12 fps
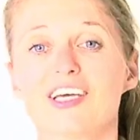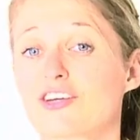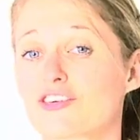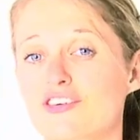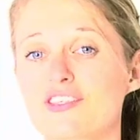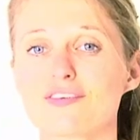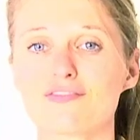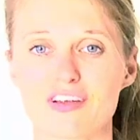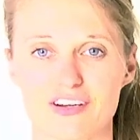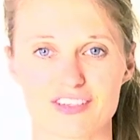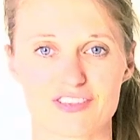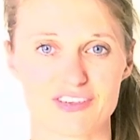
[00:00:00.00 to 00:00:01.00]

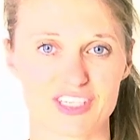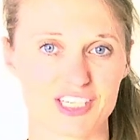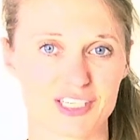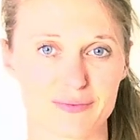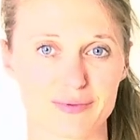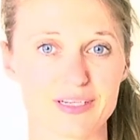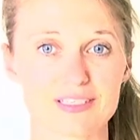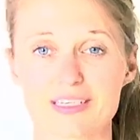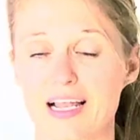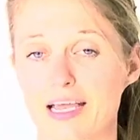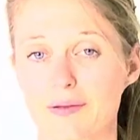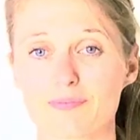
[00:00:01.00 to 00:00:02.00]
Cruciferous vegetables
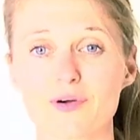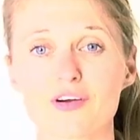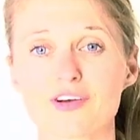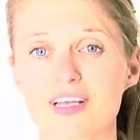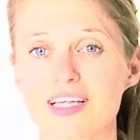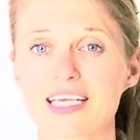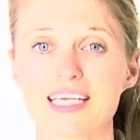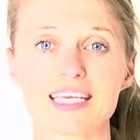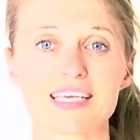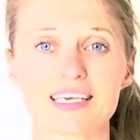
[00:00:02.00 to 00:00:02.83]
like broccoli,